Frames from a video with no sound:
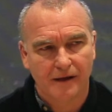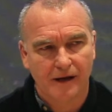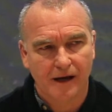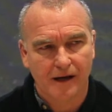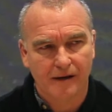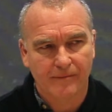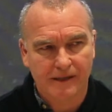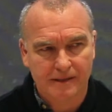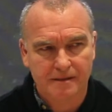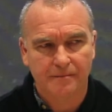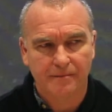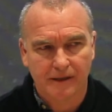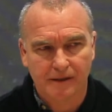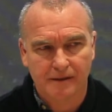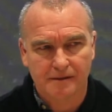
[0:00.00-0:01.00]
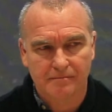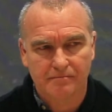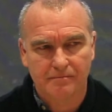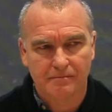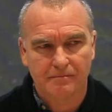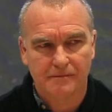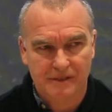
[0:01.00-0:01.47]
emancipate
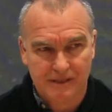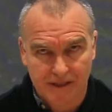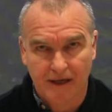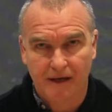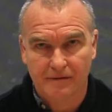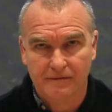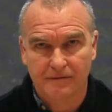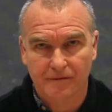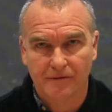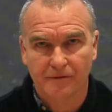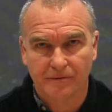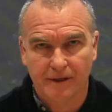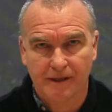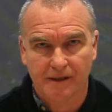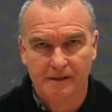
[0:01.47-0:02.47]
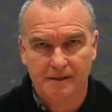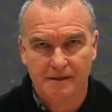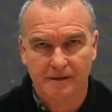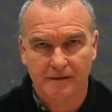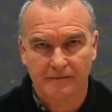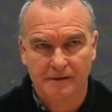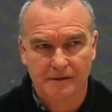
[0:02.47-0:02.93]
staff who work in
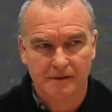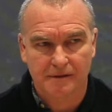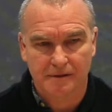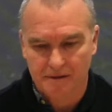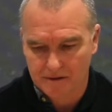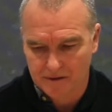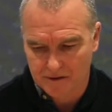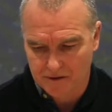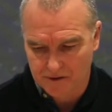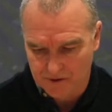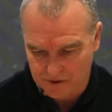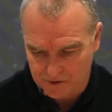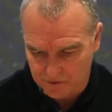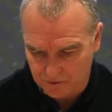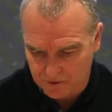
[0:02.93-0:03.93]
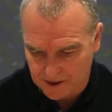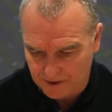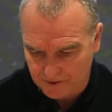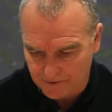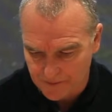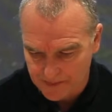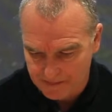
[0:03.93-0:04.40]
services as
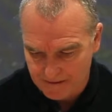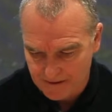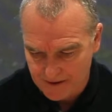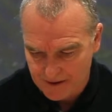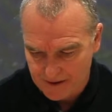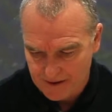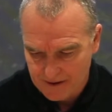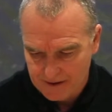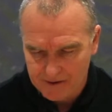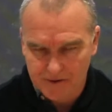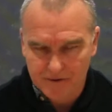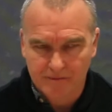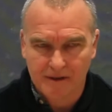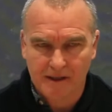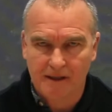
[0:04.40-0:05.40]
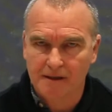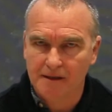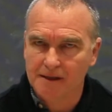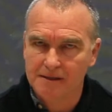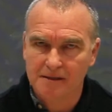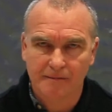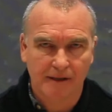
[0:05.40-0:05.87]
well. Some of that
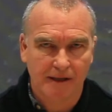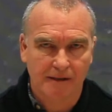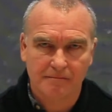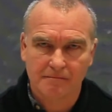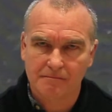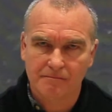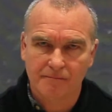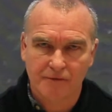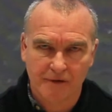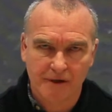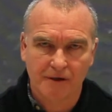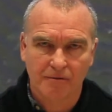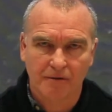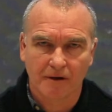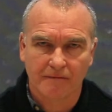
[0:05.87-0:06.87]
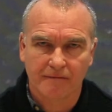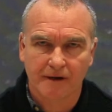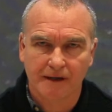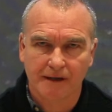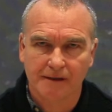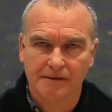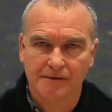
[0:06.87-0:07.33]
needs to be at
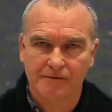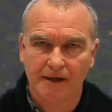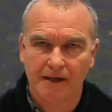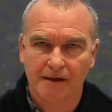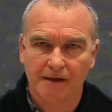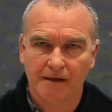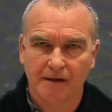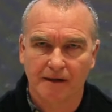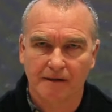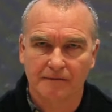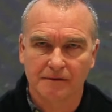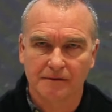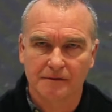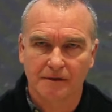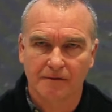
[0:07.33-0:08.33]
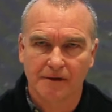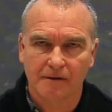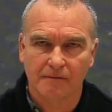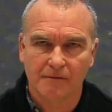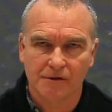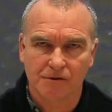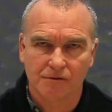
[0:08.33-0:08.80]
pre-qualifying training level, so I
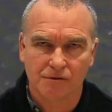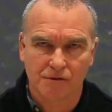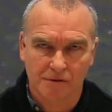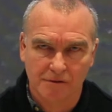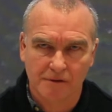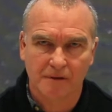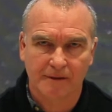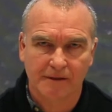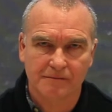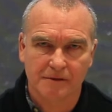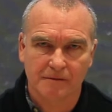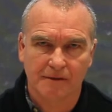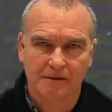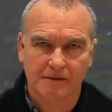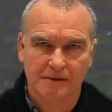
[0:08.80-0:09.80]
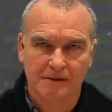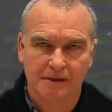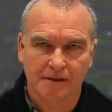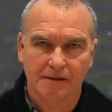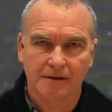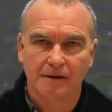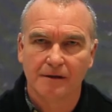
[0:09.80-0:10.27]
think we should talk about democracy